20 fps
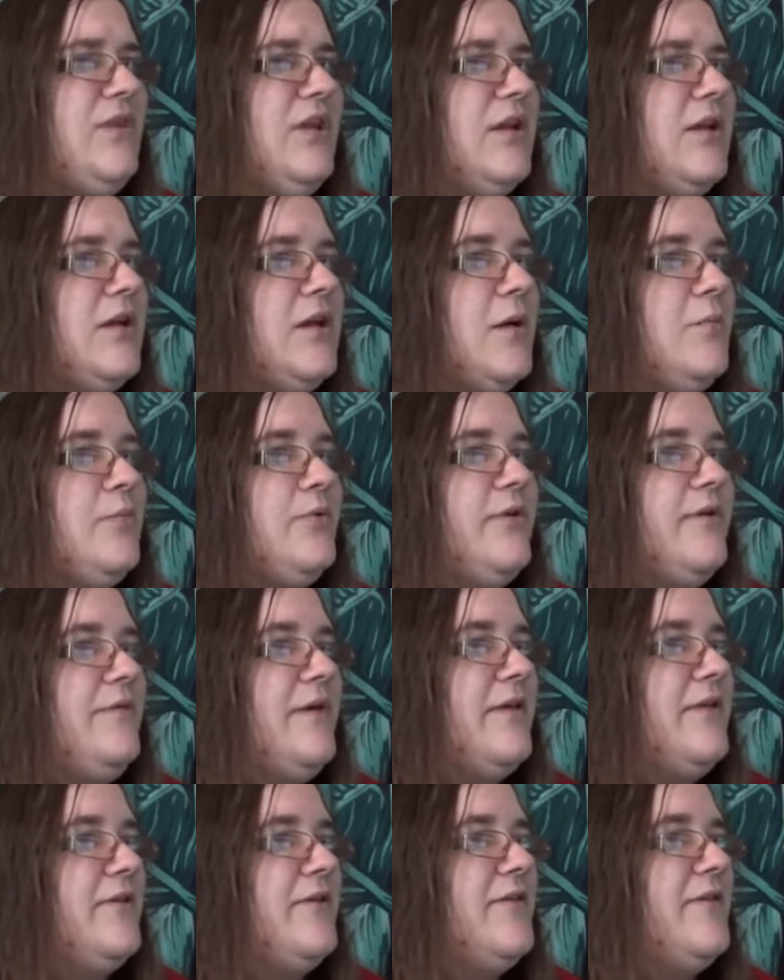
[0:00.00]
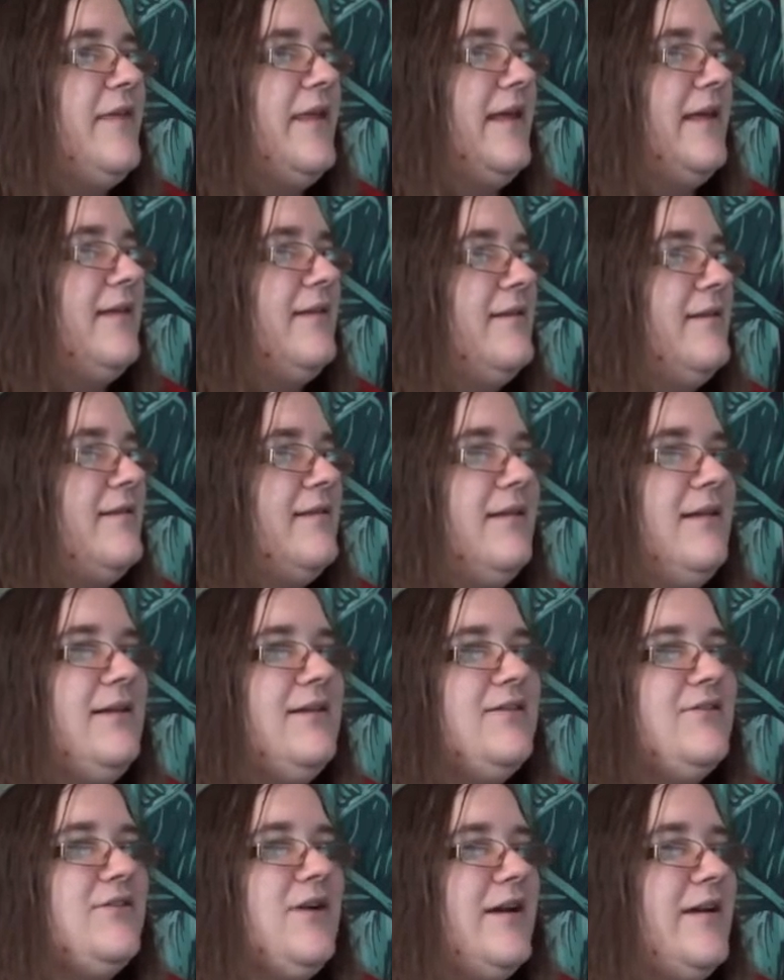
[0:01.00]
couple of other things. I'm
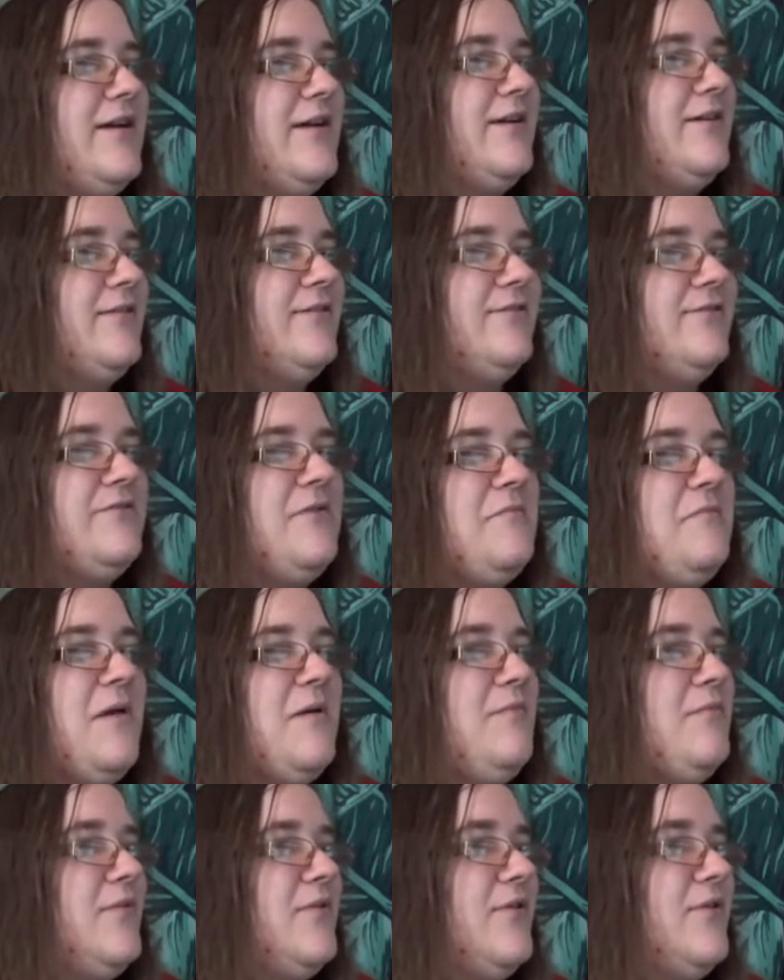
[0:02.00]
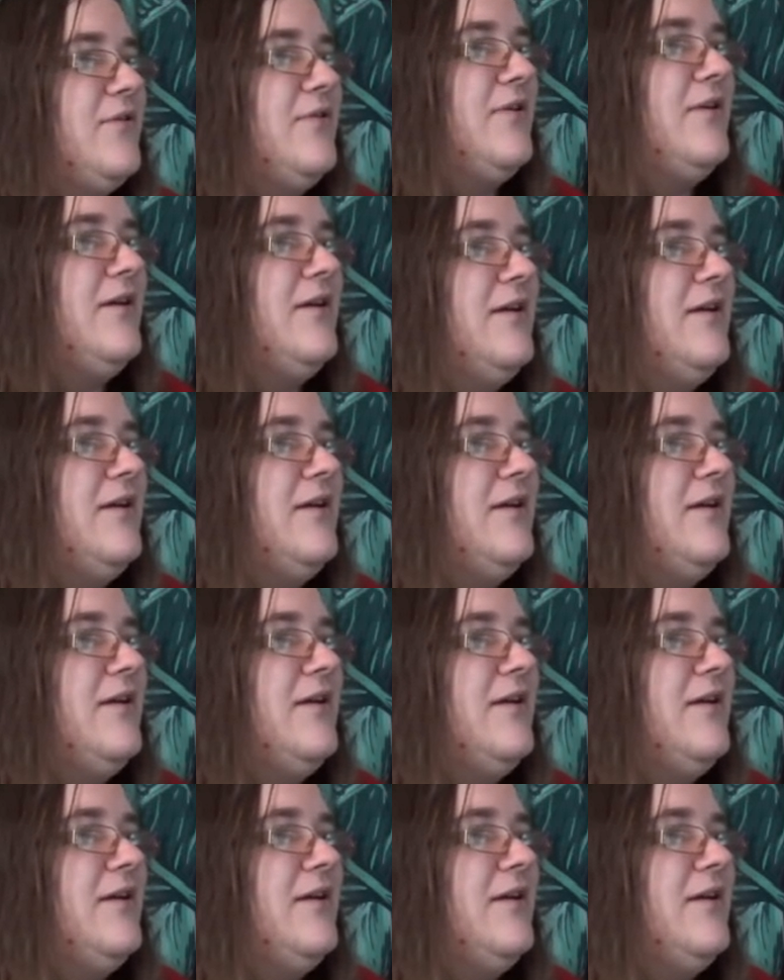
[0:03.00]
going to try to remember.